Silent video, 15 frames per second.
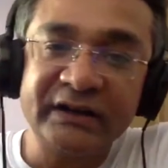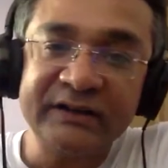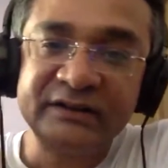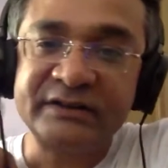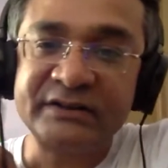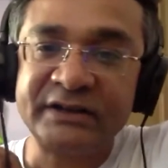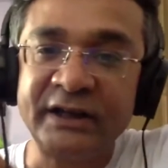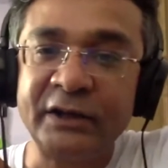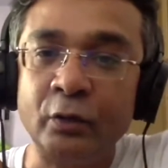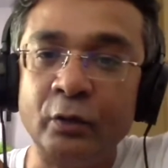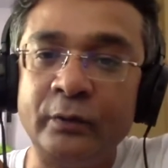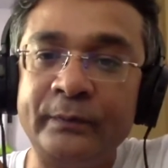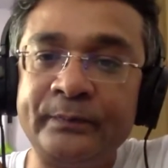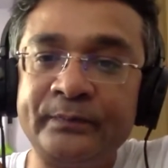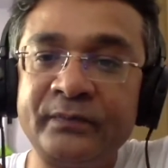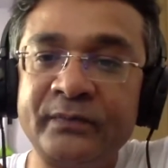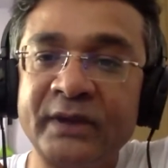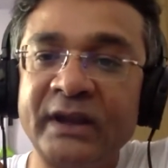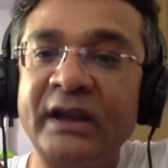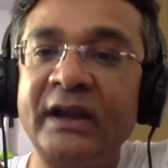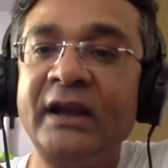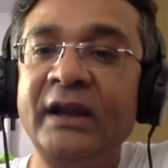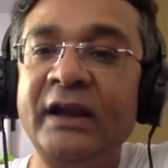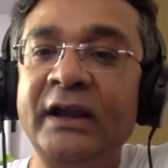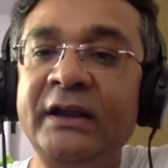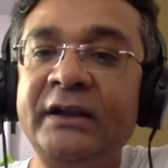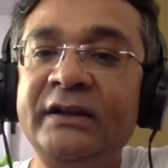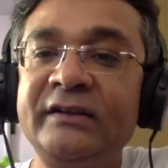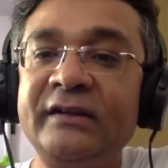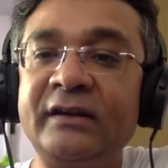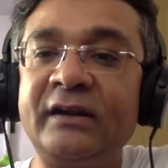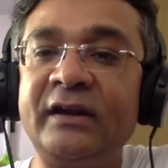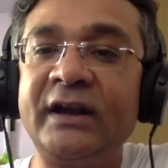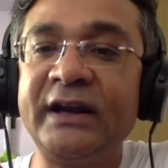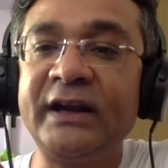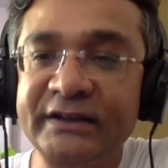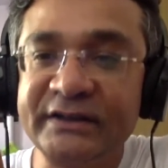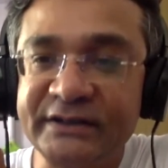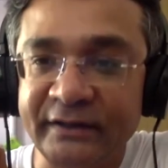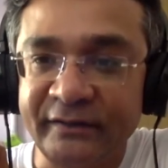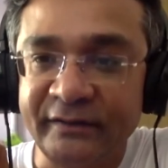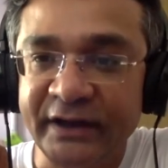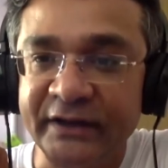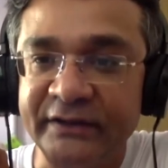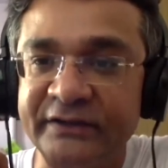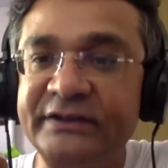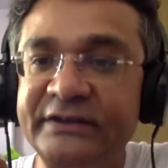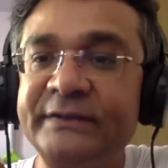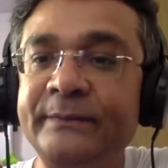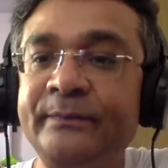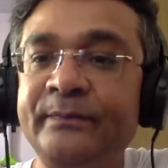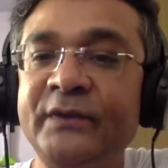this tell you? It is the greatest evidence